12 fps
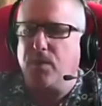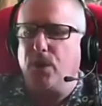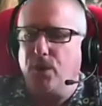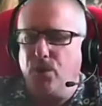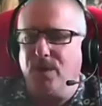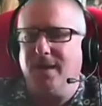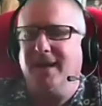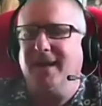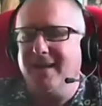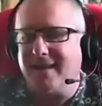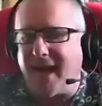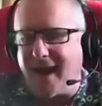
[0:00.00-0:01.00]
who
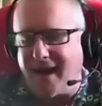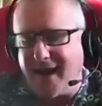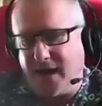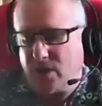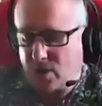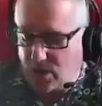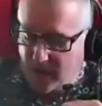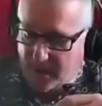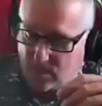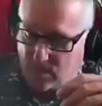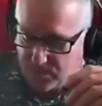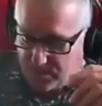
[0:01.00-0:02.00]
need that extra
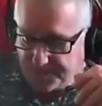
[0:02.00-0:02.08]
help.